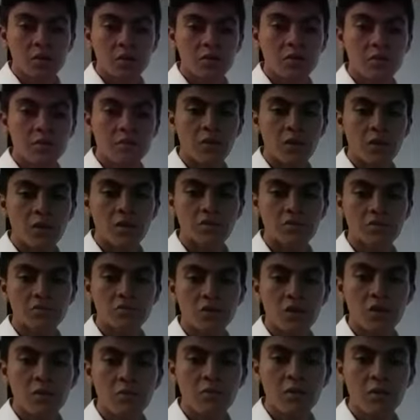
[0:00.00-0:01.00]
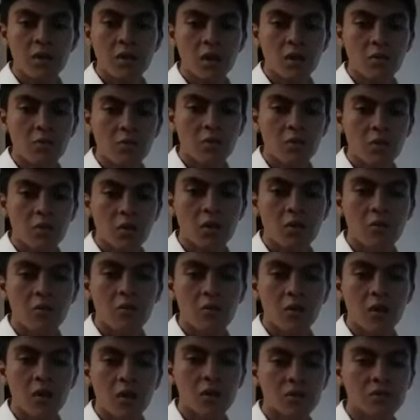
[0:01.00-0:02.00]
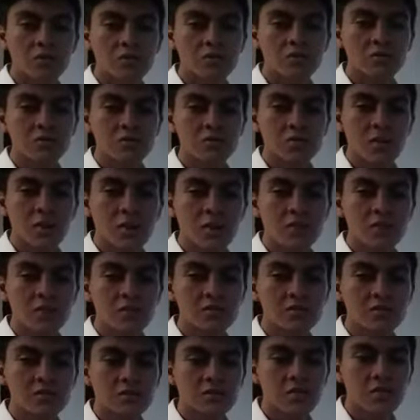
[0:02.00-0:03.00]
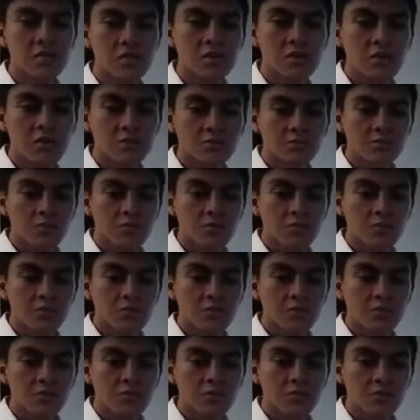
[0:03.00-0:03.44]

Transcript: The flexural behavior of SHCC